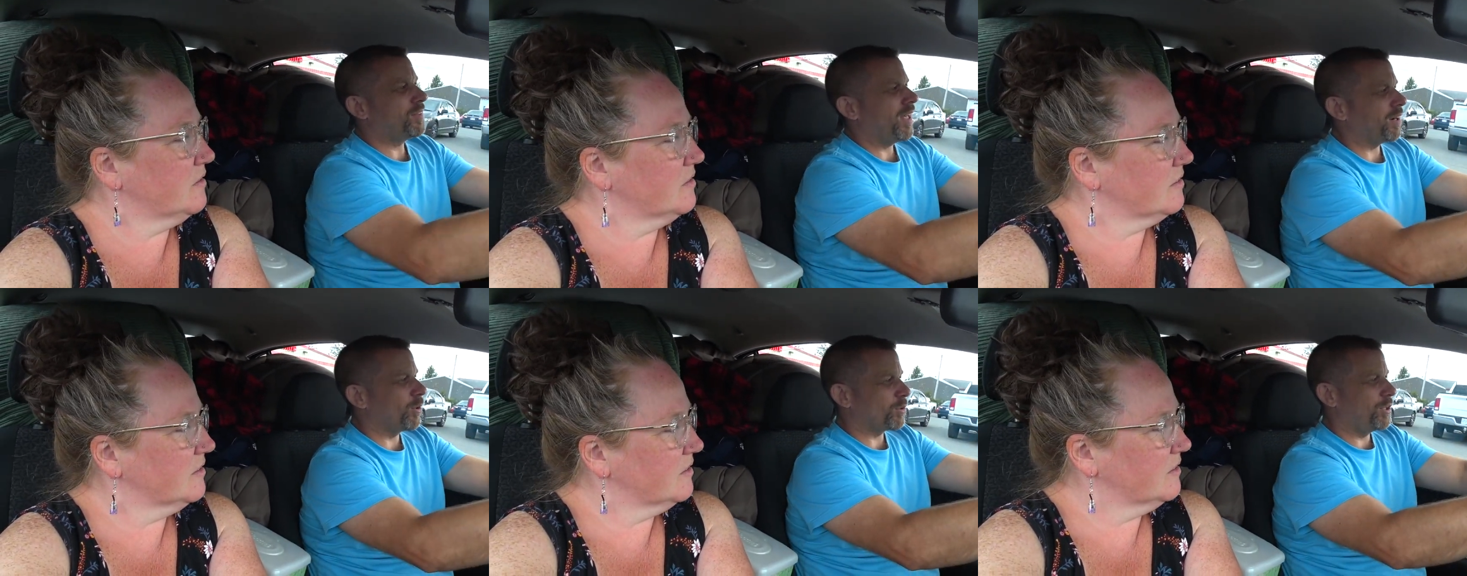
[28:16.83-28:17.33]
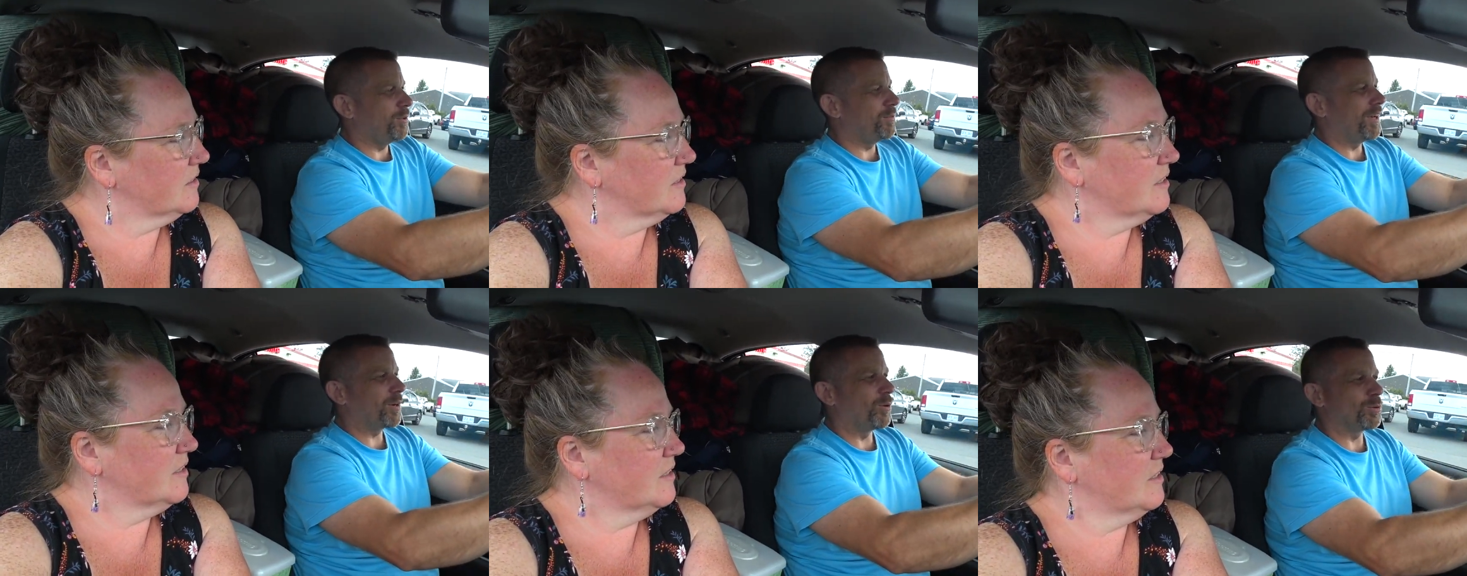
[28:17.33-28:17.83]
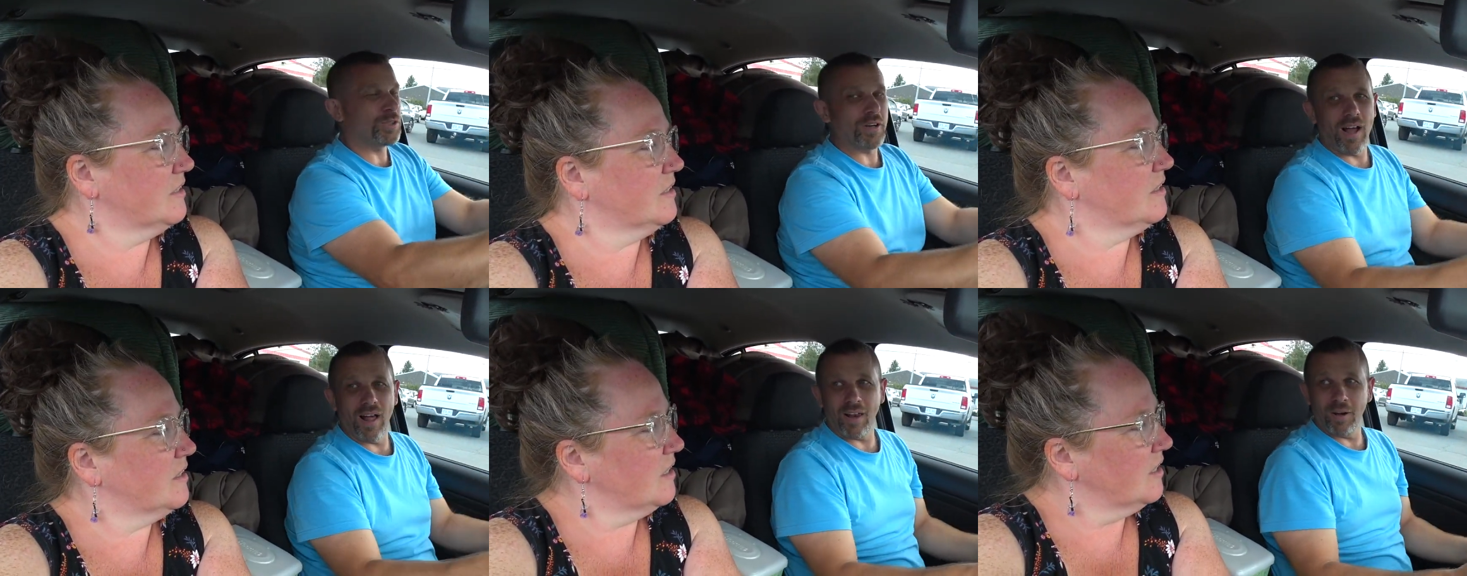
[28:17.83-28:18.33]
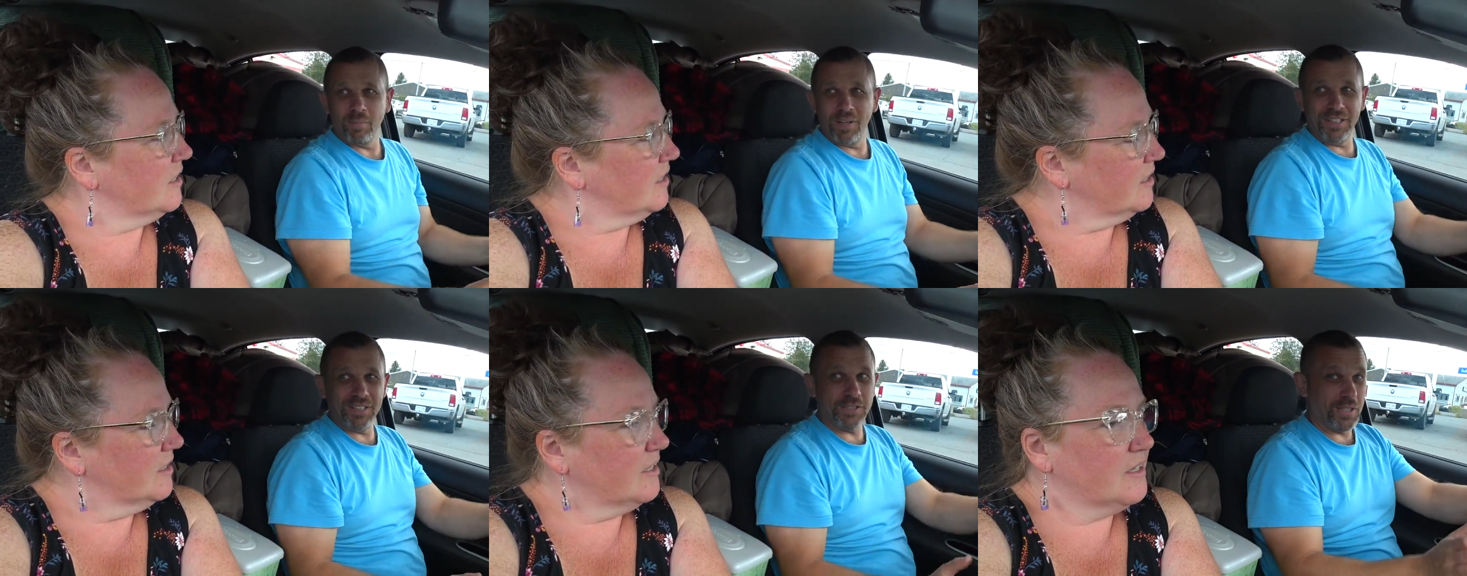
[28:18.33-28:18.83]
Speaker 1: That'll look cute now going through the holler
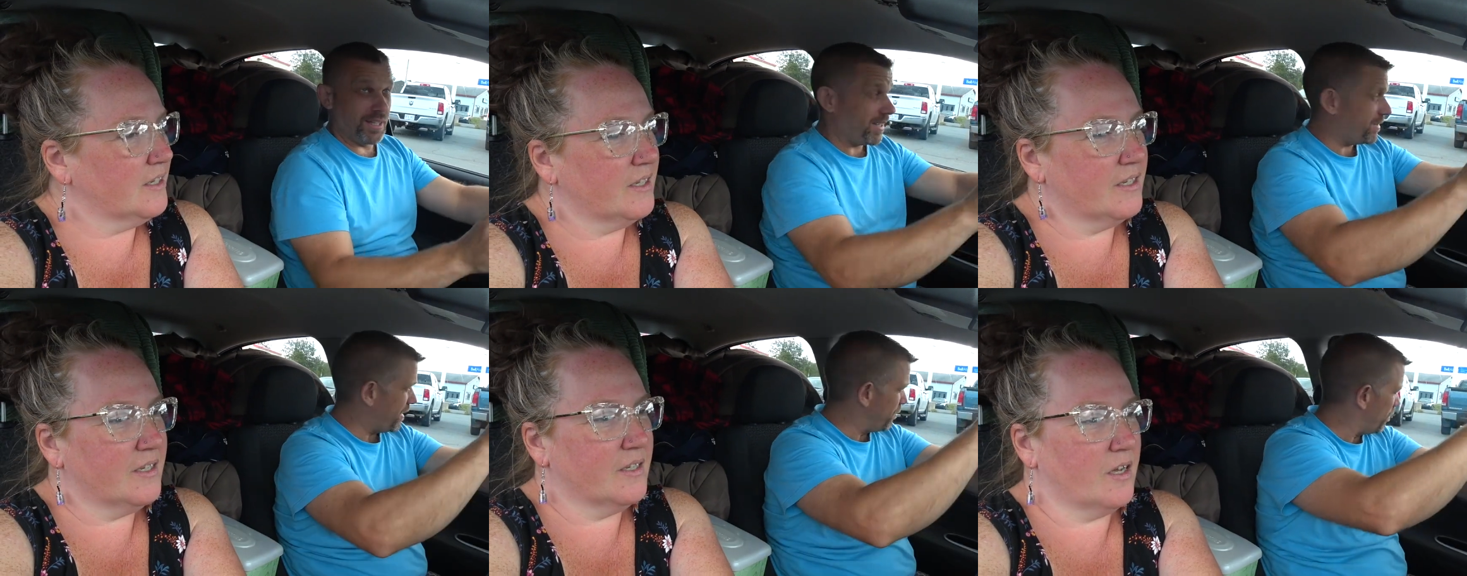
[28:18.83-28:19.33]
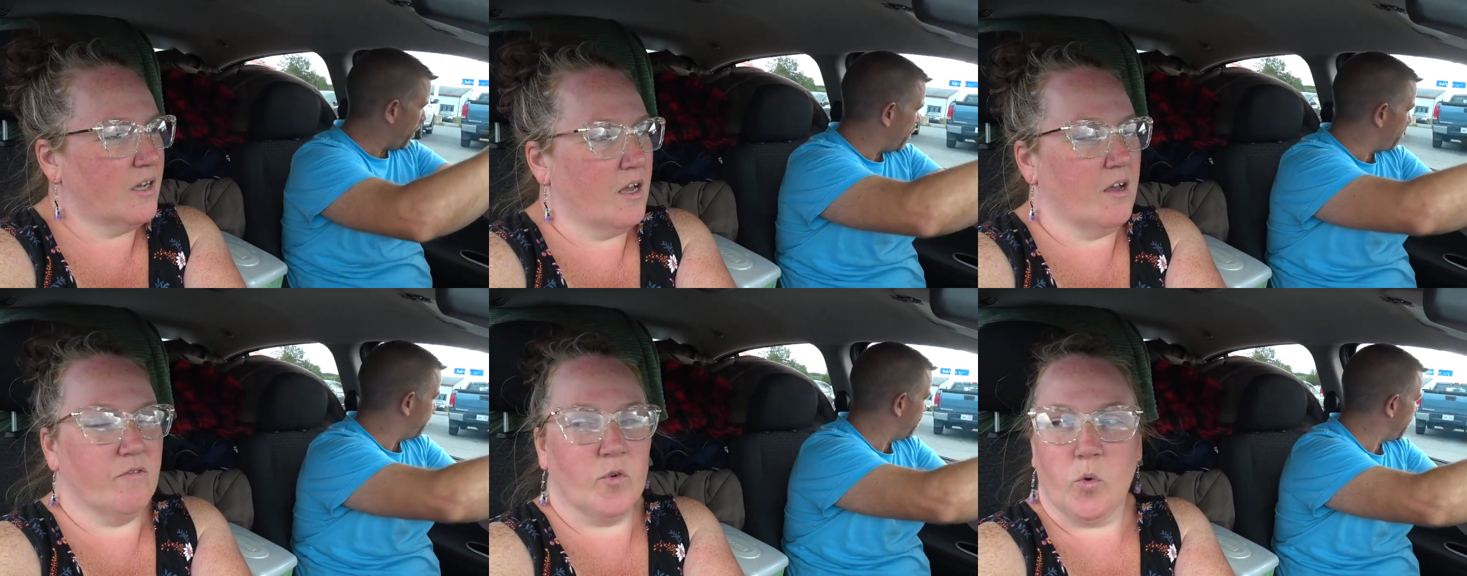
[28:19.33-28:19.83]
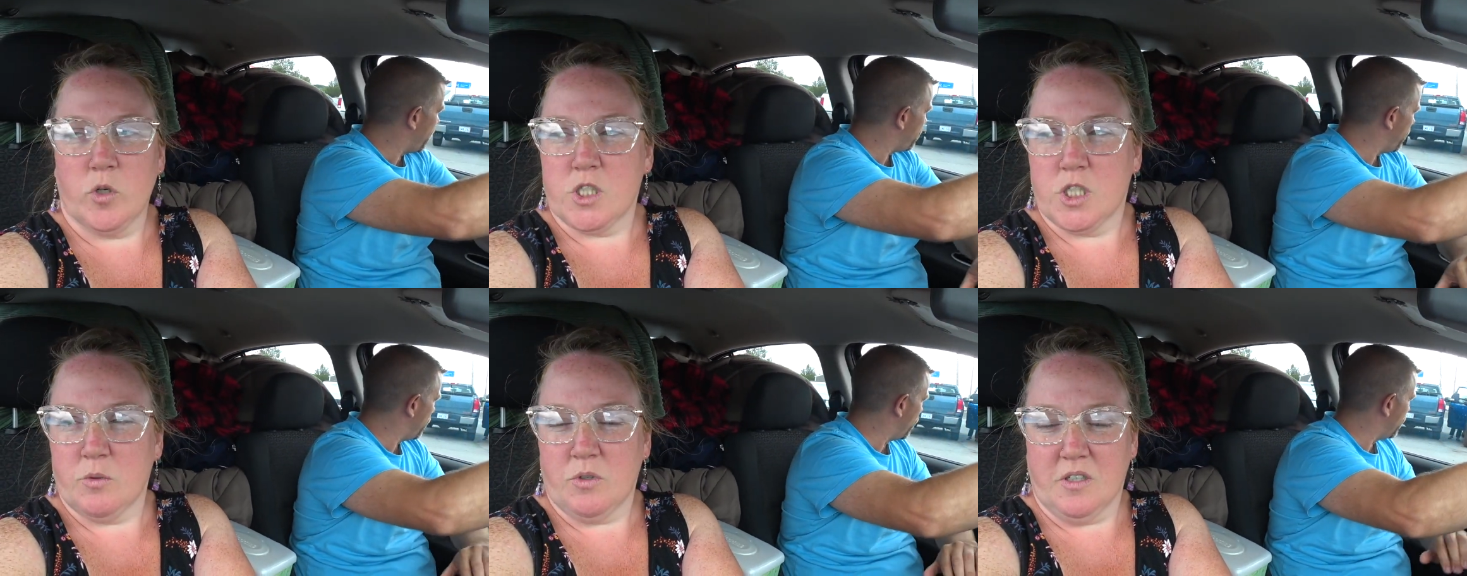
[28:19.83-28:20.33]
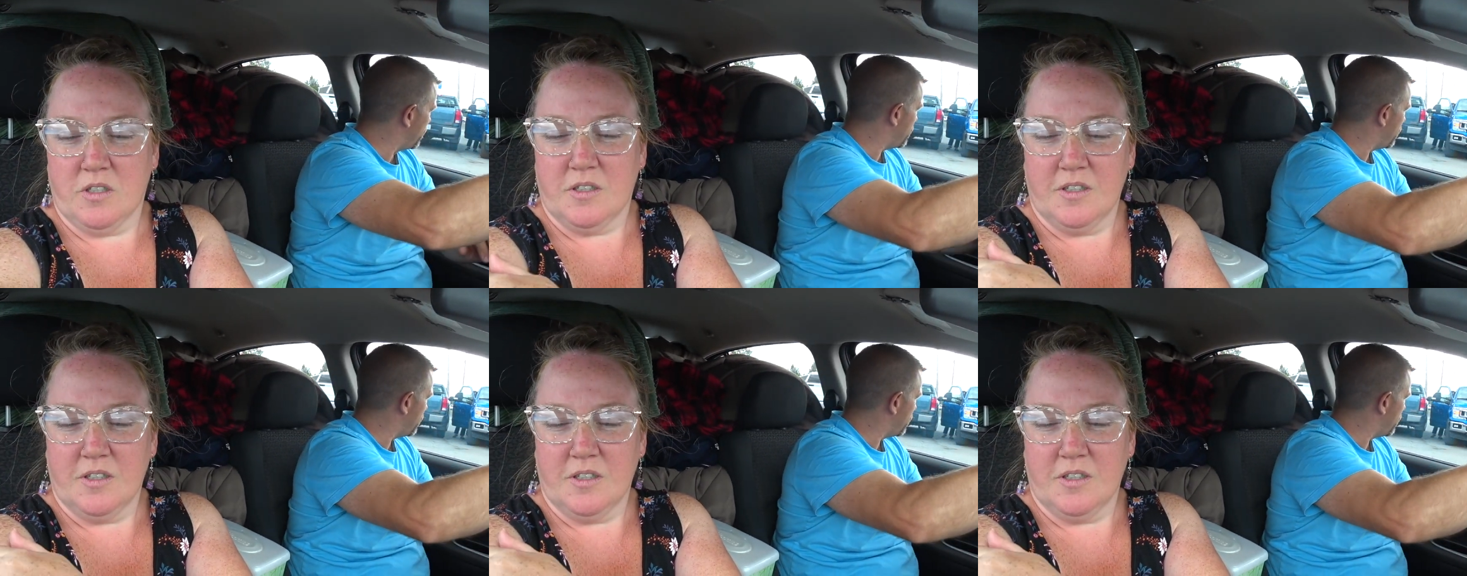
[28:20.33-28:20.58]
beds and up, Of course up she would.